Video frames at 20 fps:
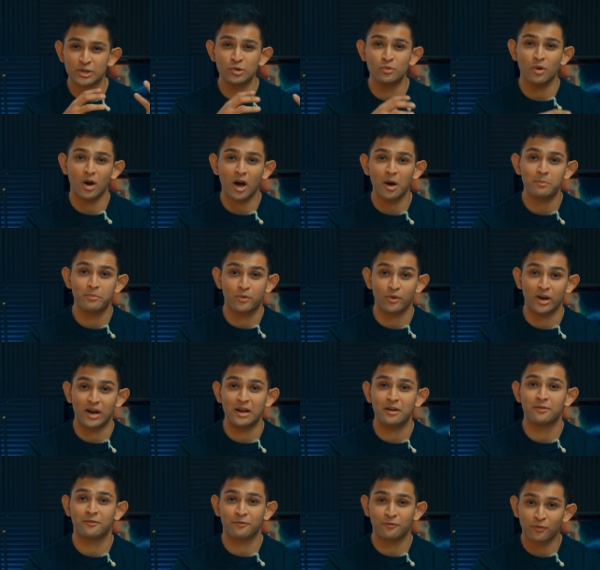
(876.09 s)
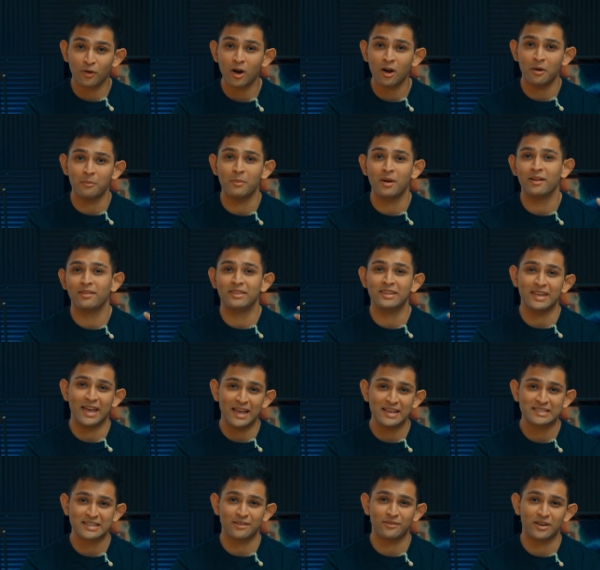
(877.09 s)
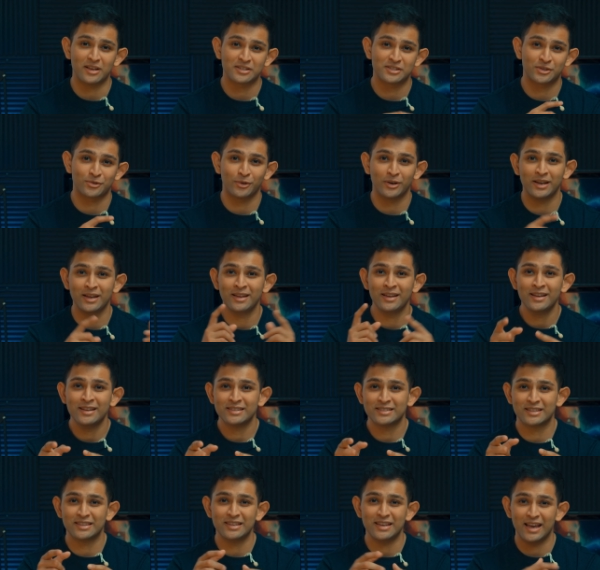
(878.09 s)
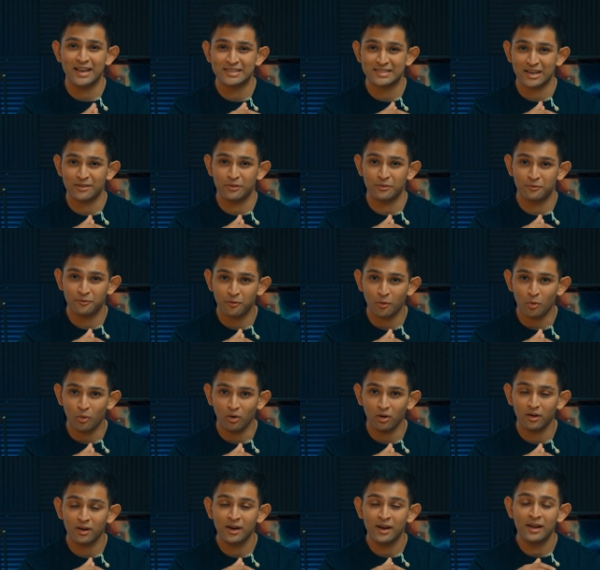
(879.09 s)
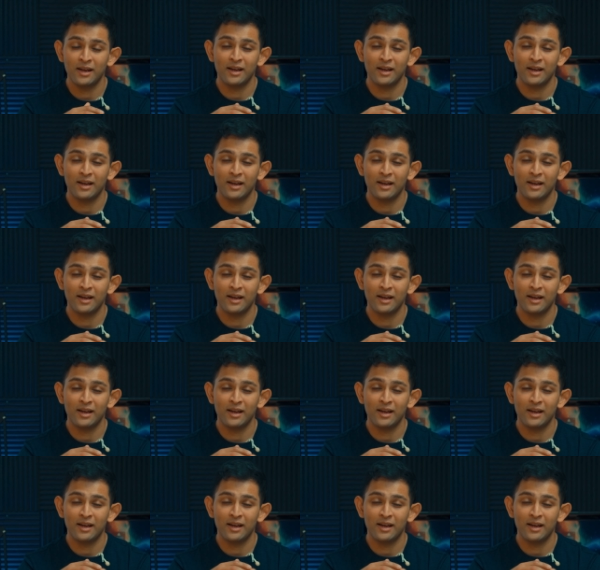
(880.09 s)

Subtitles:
to upgrade from the A7S III to the A7 IV.